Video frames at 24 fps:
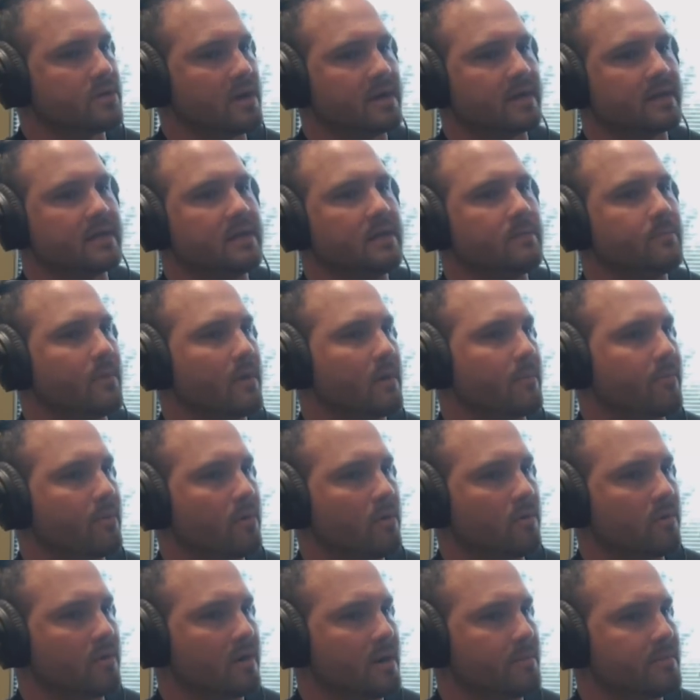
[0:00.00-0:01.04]
try to keep our
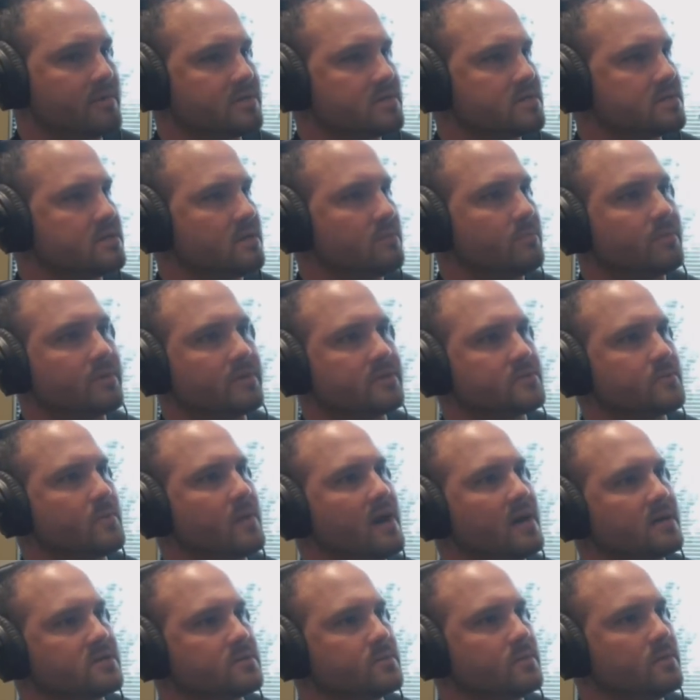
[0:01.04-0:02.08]
program as simple as
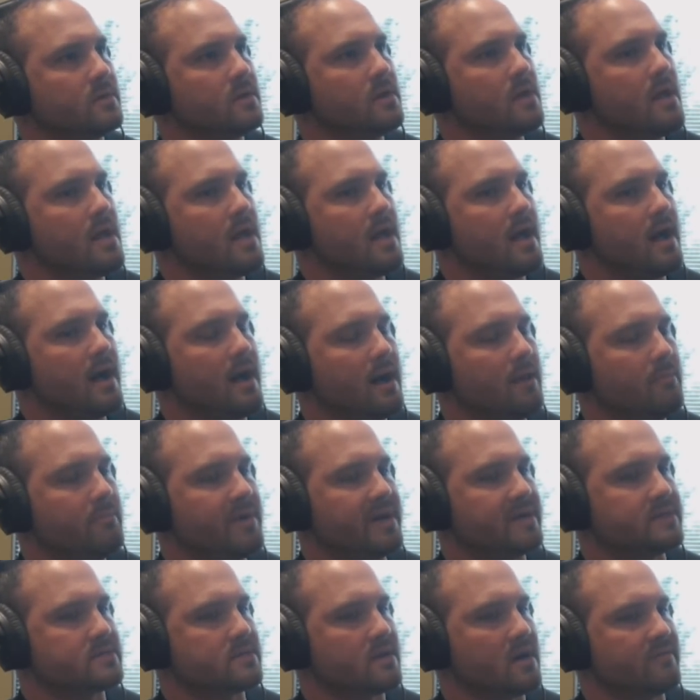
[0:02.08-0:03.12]
possible.
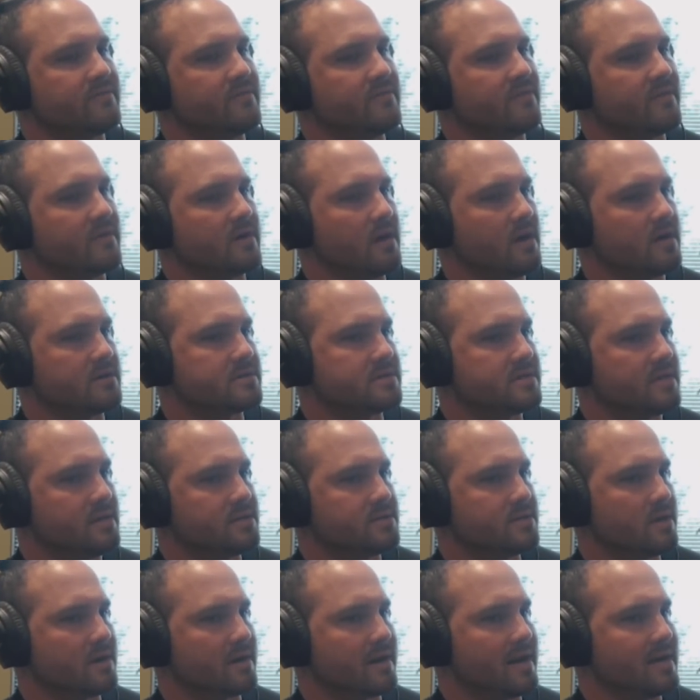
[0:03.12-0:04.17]
Based off of us
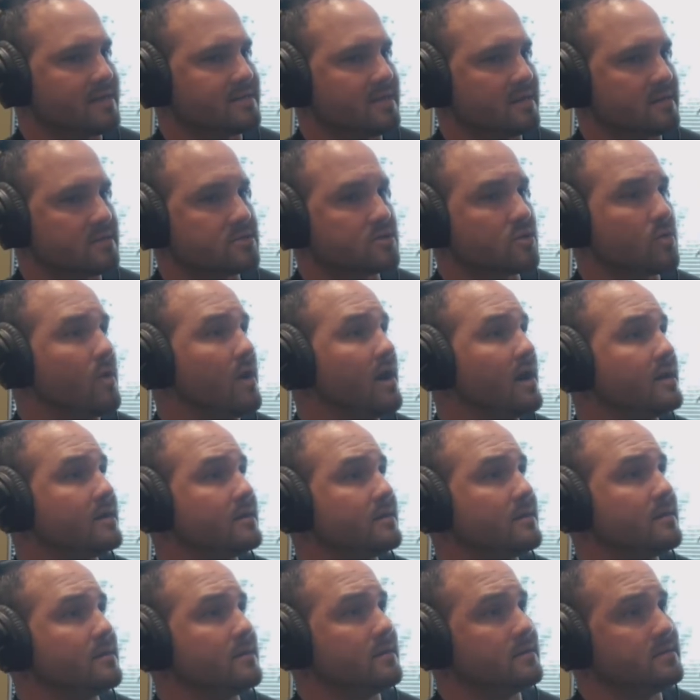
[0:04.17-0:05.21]
teaching our guys how to squat,
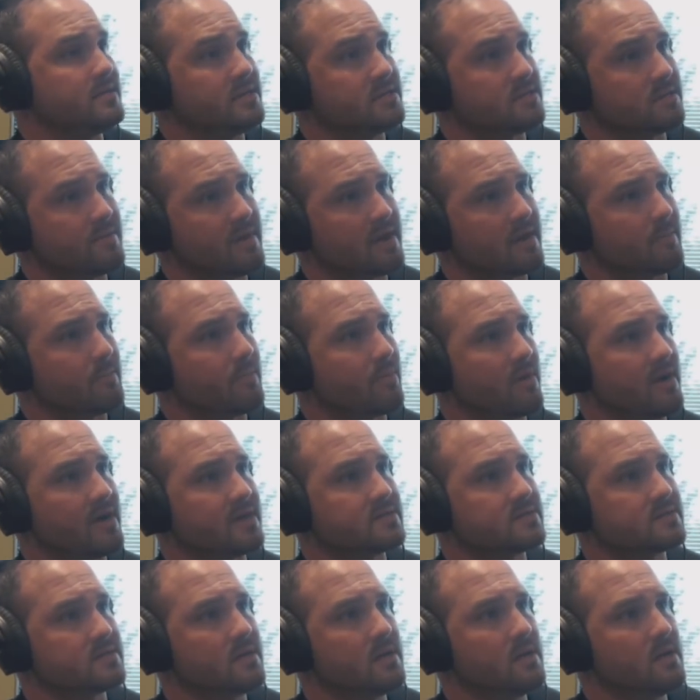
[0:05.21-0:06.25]
teaching them how to
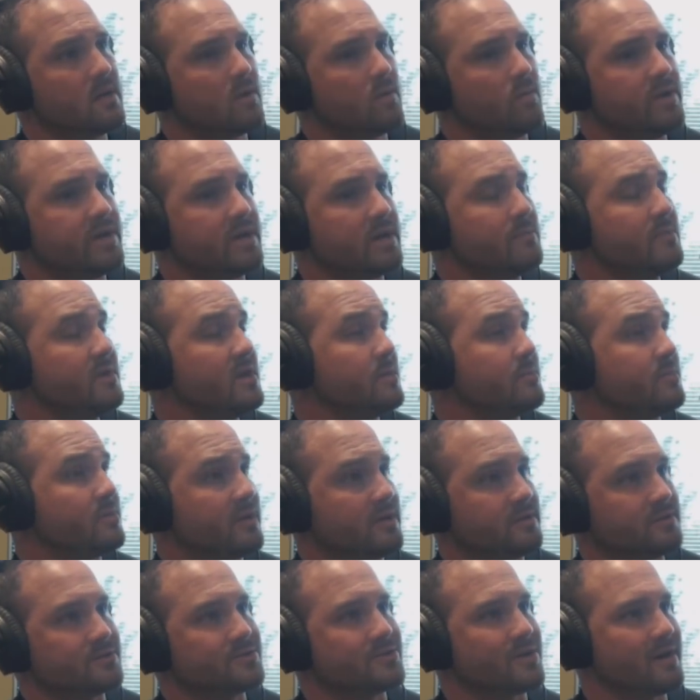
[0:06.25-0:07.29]
press, we can
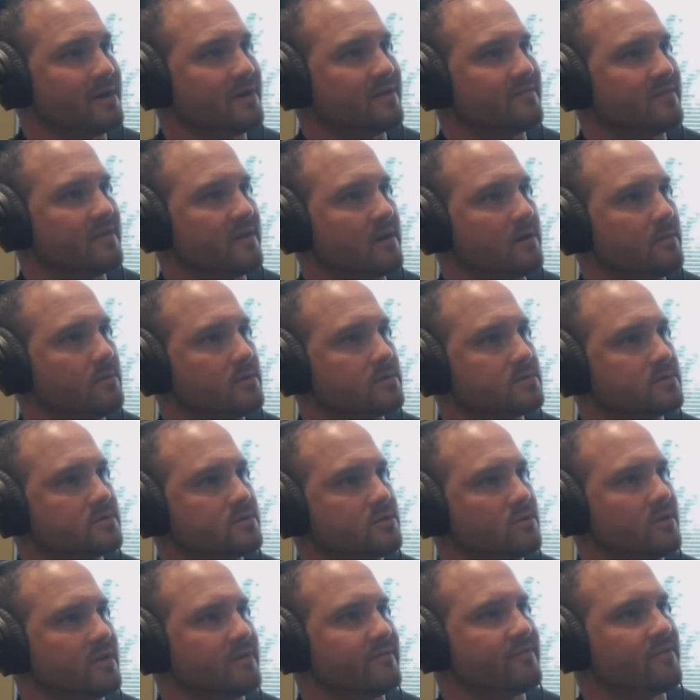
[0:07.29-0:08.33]
manipulate the training variables
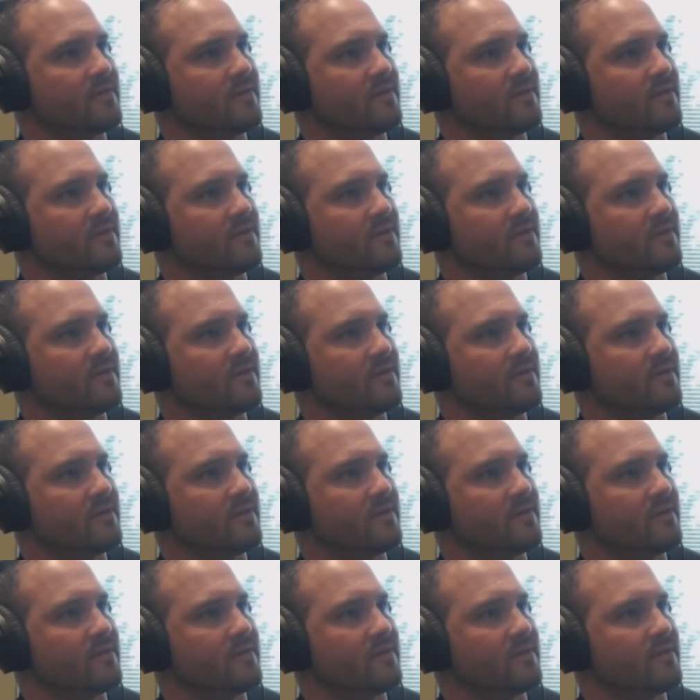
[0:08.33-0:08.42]
so that for